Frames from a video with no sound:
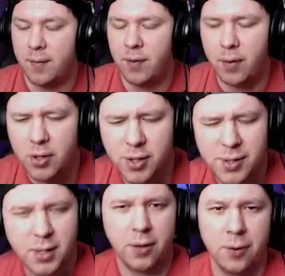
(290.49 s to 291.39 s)
I've never actually
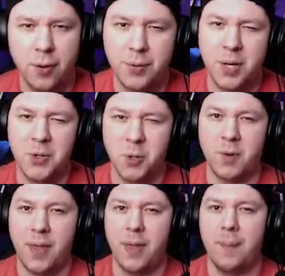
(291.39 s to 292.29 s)
seen either of those cards or
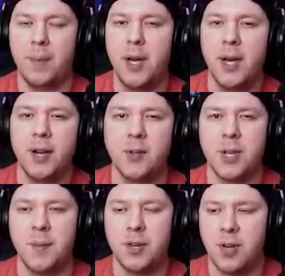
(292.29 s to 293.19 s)
read them. it's
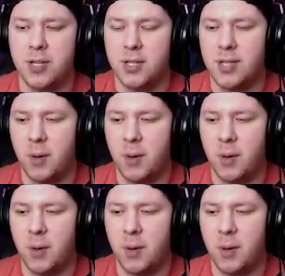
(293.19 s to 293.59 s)
going to be interesting to see